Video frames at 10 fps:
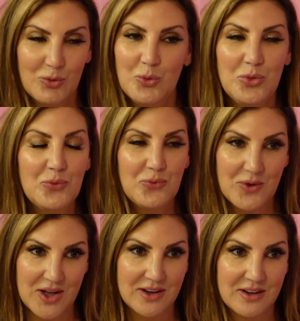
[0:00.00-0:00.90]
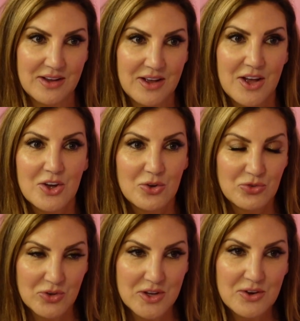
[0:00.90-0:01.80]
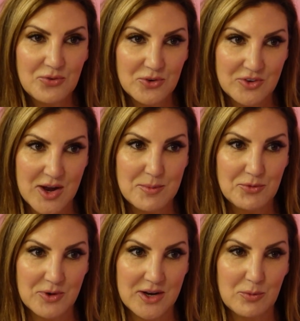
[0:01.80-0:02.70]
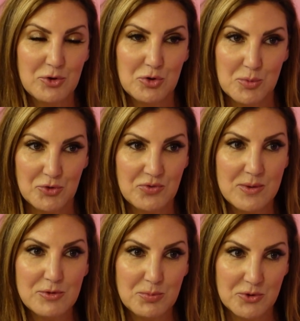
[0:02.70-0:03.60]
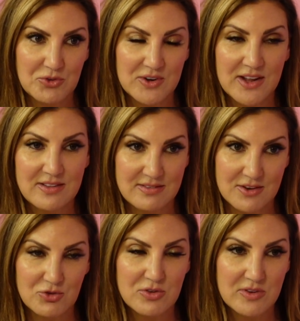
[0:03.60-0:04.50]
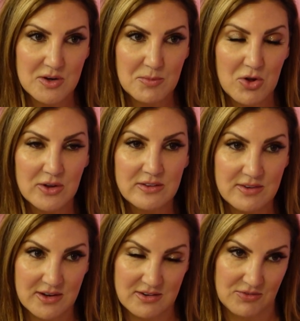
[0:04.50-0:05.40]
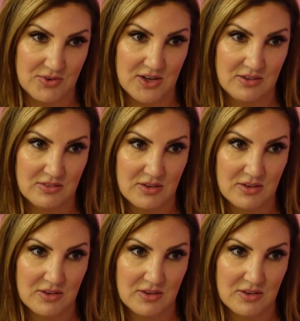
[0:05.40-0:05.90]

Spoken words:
Who the fuck goes looking for a diamond ring when you're the most famous person at the Century City Mall inside of Tiffany's?